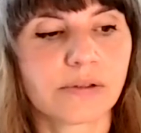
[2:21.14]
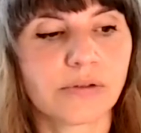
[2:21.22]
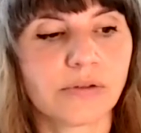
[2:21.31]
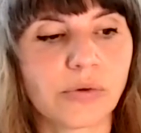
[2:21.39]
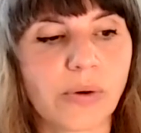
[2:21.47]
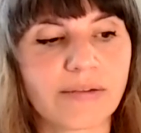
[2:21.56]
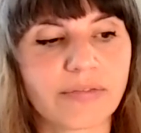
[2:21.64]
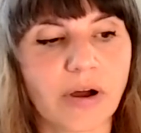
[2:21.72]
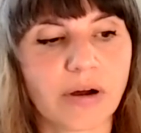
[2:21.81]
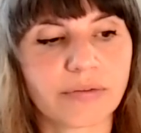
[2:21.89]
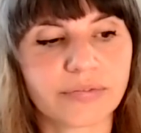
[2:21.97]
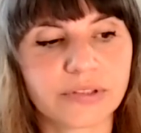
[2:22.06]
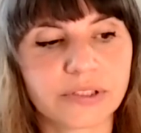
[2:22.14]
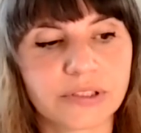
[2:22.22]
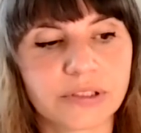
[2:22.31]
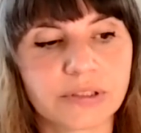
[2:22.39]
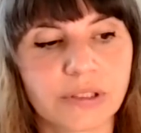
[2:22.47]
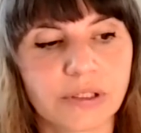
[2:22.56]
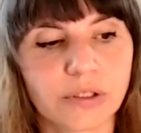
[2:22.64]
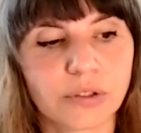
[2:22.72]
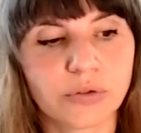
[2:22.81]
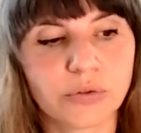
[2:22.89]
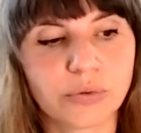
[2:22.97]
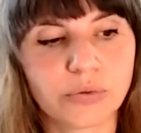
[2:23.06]
You have often
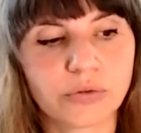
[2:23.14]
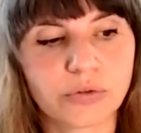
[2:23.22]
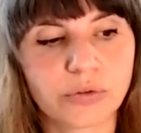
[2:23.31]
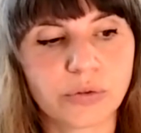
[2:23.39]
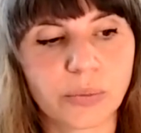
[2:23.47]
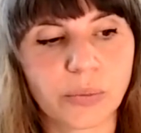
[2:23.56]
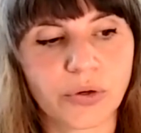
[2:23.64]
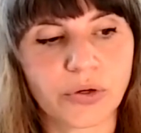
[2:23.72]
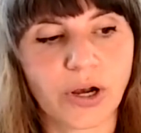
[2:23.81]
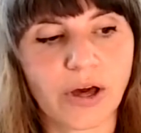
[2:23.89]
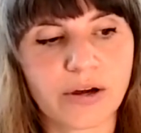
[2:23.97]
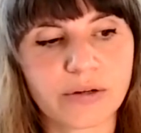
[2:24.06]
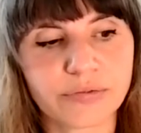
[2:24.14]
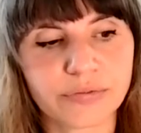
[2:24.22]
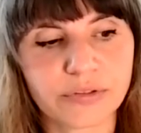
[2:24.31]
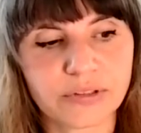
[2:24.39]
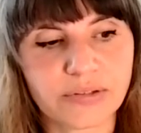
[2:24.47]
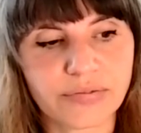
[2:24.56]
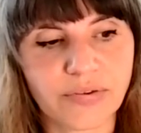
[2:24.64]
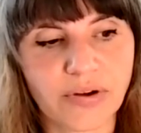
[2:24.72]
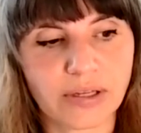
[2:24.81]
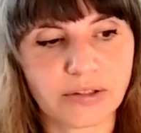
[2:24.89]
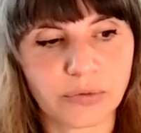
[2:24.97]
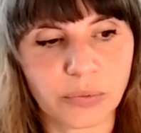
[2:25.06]
used the word love to
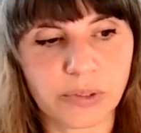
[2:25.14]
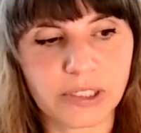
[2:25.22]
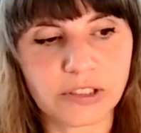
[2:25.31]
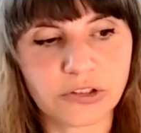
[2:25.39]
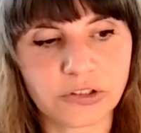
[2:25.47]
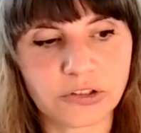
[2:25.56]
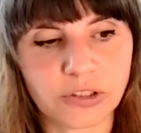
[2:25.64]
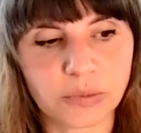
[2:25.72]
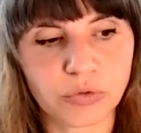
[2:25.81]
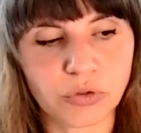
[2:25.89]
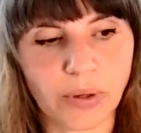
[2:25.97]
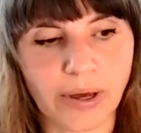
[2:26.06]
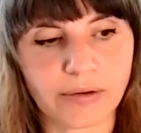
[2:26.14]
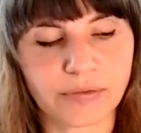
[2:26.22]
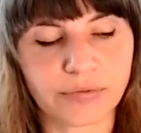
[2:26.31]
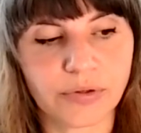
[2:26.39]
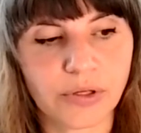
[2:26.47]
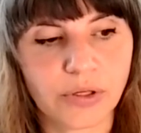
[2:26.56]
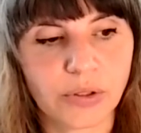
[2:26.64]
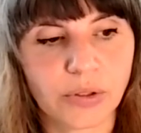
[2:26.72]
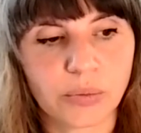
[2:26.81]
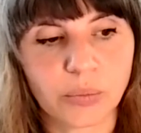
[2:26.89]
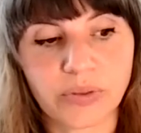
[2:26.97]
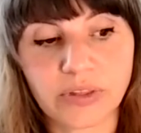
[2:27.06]
define the relationships you have
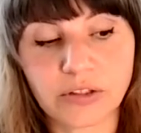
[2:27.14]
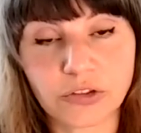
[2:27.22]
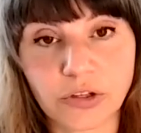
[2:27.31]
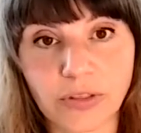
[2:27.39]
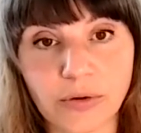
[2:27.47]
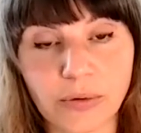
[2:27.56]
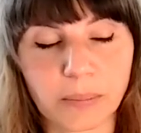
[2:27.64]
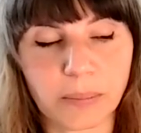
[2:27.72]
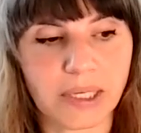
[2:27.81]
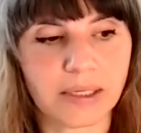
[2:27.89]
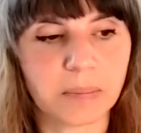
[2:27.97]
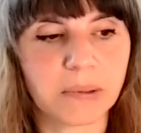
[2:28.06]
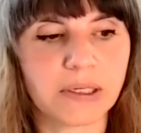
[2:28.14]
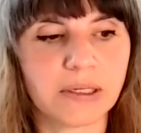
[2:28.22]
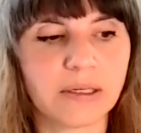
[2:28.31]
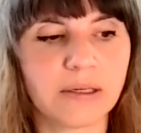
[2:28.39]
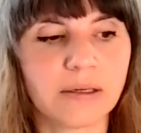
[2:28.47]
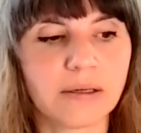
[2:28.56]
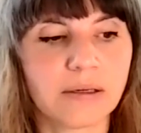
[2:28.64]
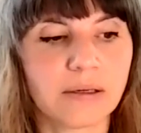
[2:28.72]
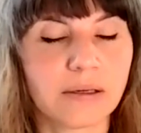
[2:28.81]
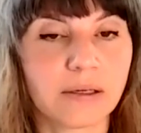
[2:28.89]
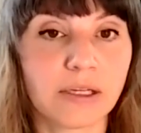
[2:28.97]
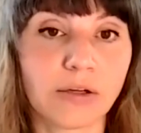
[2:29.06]
with each other, may it be
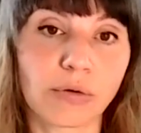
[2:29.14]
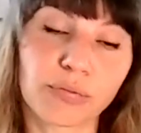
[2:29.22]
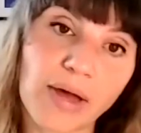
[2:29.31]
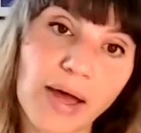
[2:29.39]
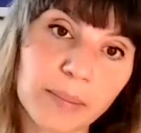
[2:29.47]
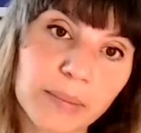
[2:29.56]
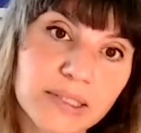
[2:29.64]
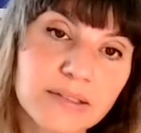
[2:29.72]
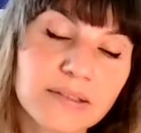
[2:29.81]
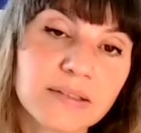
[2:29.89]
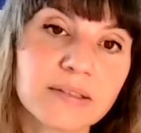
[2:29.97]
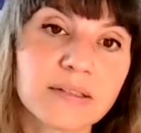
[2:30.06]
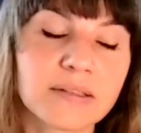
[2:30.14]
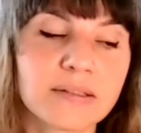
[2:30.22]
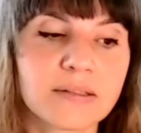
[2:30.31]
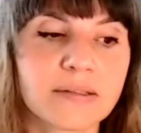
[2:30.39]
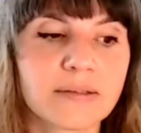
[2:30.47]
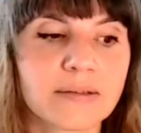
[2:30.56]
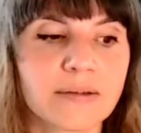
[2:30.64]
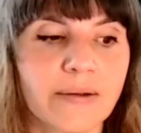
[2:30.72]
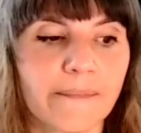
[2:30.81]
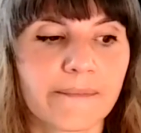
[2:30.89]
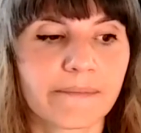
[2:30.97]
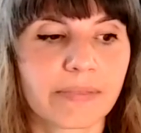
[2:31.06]
in your families,
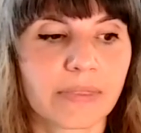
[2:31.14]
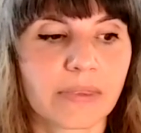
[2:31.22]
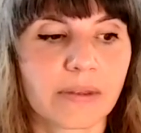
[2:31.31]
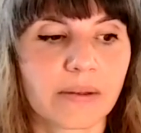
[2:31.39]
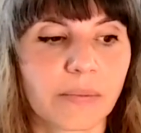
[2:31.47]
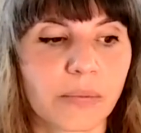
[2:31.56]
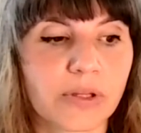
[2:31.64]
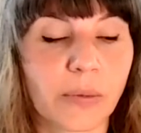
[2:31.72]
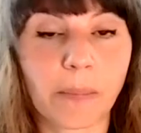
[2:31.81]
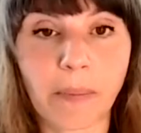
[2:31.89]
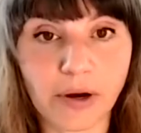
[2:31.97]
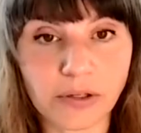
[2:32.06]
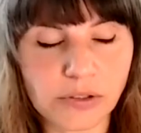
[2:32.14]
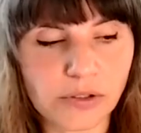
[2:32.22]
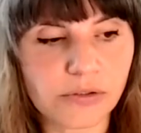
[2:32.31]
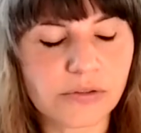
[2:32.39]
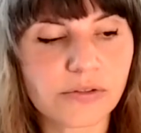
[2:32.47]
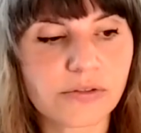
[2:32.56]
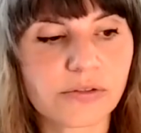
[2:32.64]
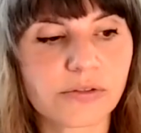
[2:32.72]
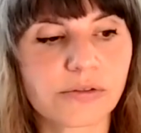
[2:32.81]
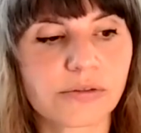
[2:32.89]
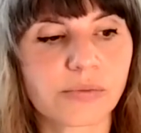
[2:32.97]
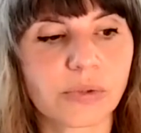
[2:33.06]
with your partners,
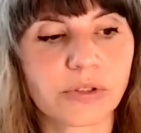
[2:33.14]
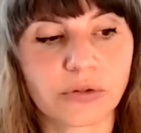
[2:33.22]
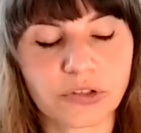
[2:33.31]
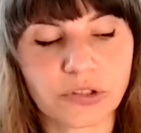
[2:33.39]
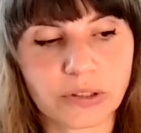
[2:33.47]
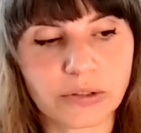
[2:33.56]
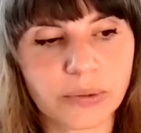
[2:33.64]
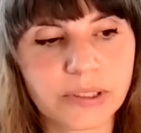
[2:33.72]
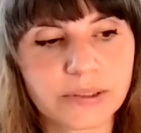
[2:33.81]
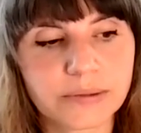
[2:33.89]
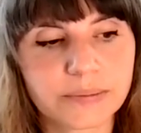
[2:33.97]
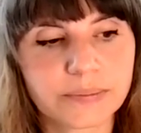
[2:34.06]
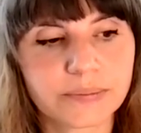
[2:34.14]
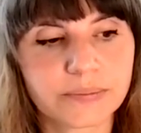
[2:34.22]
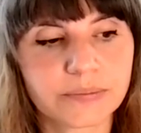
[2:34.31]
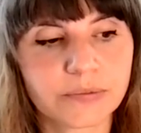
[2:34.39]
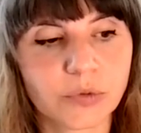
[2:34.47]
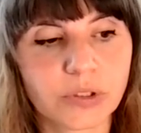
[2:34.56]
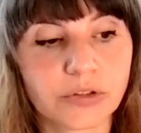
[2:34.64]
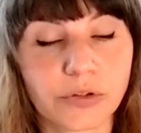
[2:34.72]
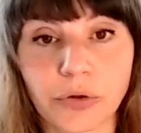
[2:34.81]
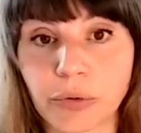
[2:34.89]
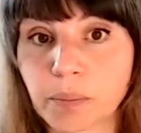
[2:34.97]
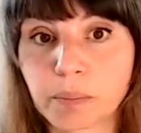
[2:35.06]
with your children, with
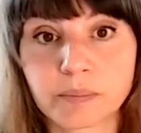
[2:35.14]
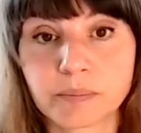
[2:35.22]
your